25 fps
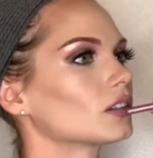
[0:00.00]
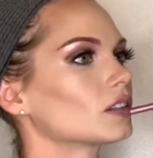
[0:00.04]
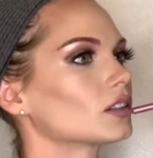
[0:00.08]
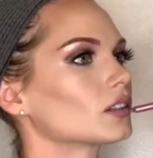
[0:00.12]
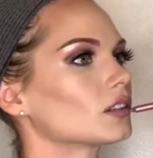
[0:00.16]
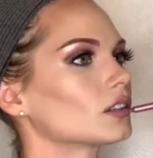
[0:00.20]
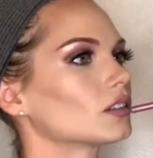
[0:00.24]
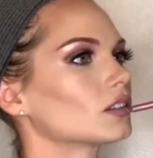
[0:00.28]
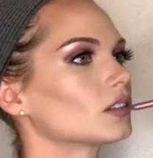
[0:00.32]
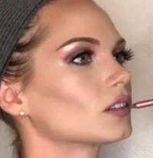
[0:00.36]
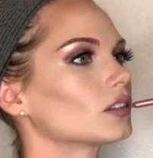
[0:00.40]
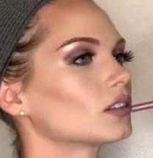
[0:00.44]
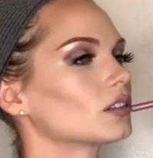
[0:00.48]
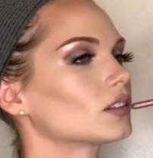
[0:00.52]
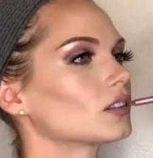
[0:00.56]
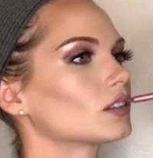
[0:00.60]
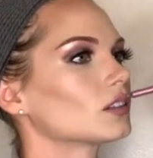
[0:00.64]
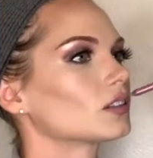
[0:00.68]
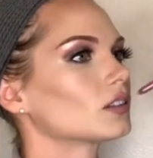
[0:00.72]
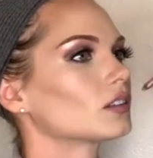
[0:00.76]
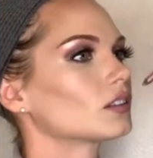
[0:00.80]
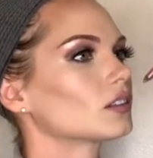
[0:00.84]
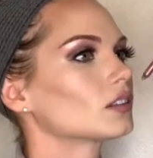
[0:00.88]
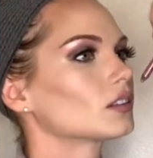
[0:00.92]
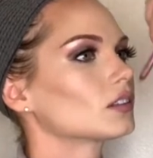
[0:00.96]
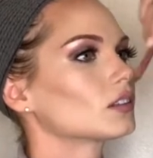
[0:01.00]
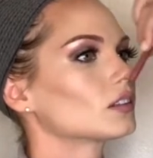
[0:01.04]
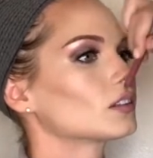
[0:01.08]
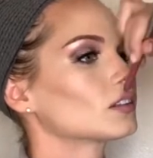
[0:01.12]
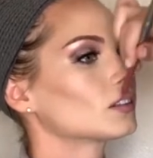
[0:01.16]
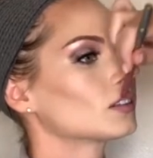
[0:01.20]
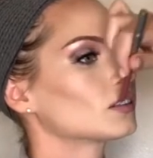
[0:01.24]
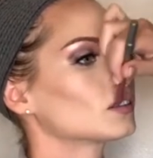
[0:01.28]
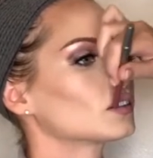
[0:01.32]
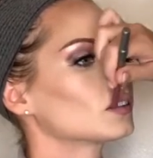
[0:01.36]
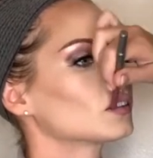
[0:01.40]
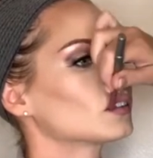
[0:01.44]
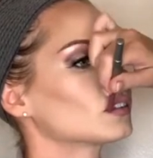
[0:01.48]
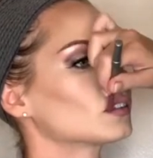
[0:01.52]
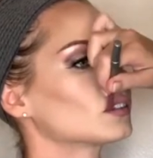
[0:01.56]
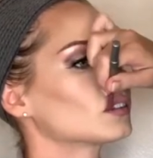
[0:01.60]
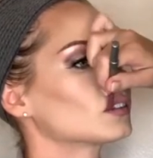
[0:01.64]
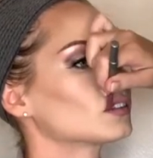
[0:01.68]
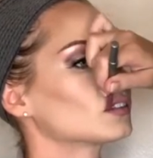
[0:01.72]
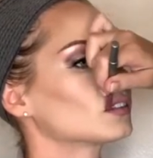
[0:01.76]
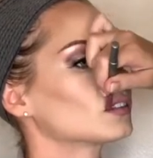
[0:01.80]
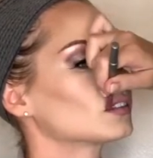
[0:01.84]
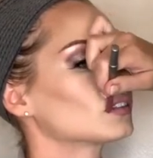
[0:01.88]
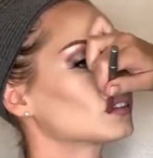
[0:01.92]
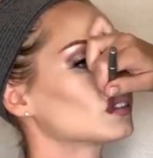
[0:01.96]
lip liner color and drag the
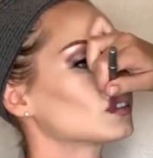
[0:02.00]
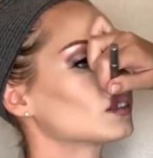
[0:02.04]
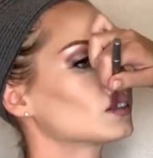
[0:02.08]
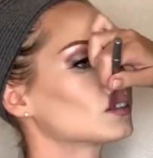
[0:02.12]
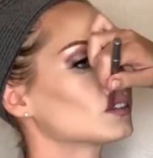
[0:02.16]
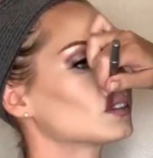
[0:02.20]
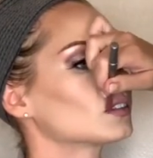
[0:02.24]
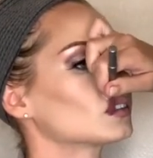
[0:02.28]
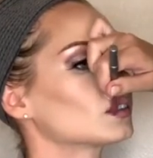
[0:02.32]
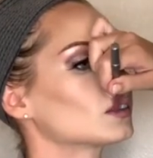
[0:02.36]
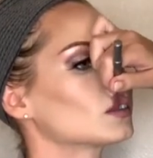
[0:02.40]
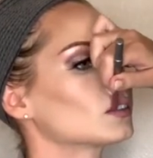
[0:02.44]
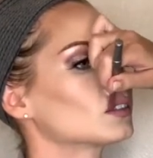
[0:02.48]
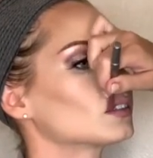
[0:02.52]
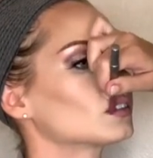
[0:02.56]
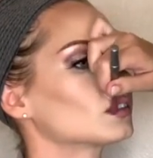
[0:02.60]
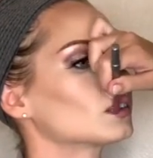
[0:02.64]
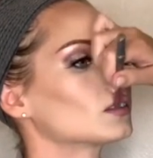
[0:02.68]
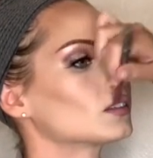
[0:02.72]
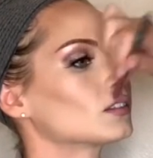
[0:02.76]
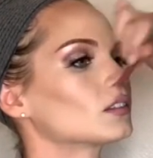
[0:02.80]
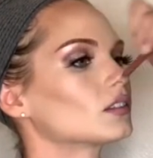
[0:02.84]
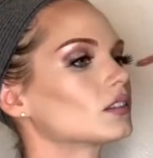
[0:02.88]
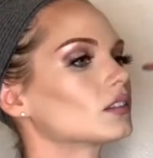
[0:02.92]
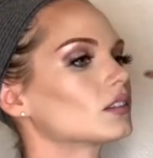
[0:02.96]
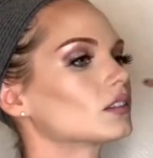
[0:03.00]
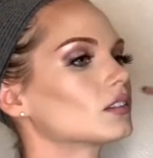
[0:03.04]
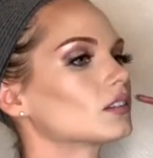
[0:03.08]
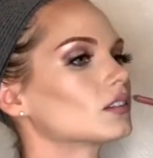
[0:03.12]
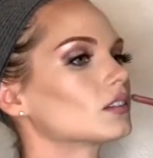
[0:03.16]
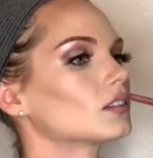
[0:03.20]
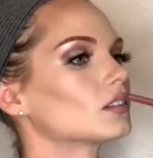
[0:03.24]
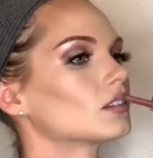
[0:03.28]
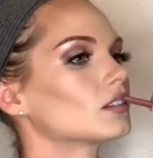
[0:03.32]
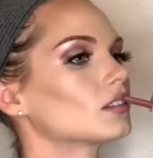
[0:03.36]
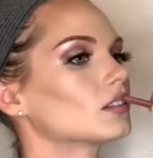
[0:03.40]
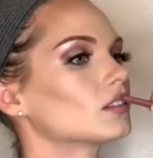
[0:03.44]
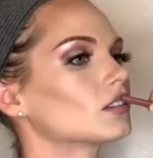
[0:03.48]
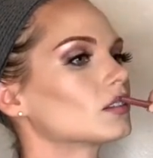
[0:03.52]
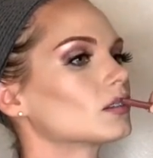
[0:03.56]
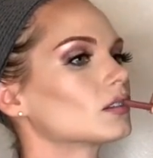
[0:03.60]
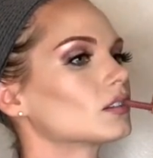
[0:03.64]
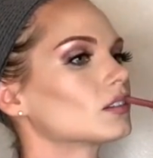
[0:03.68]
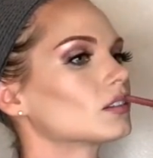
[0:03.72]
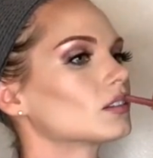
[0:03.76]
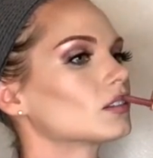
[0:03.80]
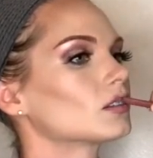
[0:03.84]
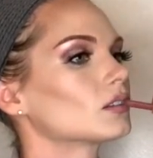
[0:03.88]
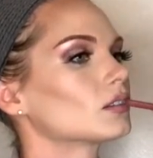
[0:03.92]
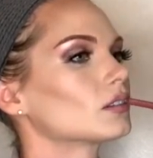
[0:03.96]
color in towards the center of her lip
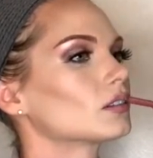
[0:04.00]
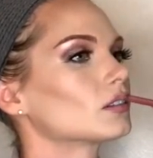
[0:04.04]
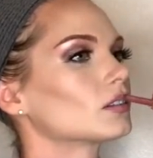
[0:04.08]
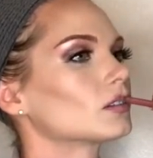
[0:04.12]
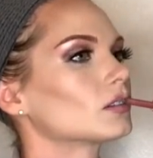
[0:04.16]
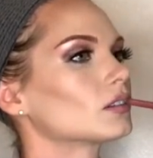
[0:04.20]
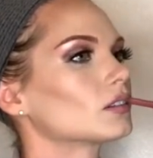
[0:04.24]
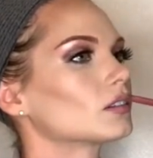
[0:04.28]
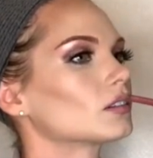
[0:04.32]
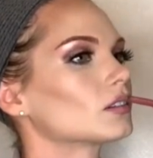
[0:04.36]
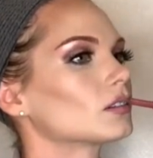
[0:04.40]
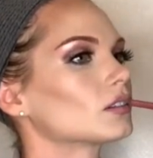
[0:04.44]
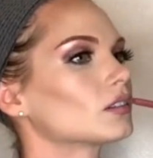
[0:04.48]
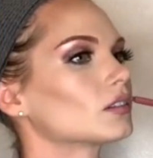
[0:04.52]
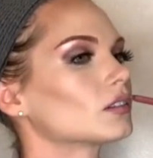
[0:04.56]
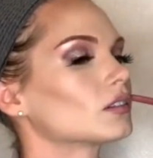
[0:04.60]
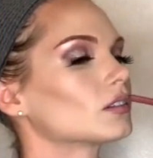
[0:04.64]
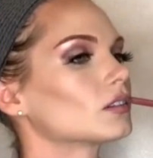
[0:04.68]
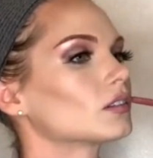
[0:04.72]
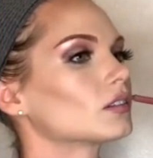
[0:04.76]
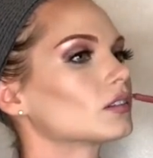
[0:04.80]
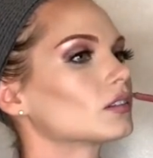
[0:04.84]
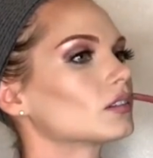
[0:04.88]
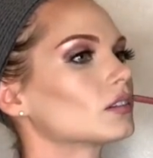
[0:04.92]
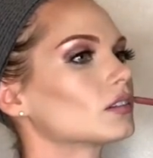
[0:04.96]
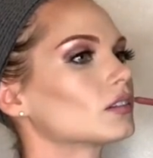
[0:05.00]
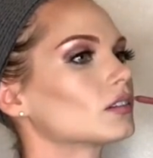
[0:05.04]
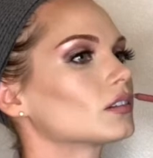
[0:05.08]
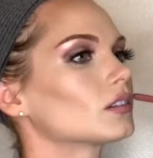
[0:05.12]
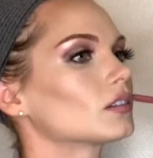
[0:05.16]
from every side.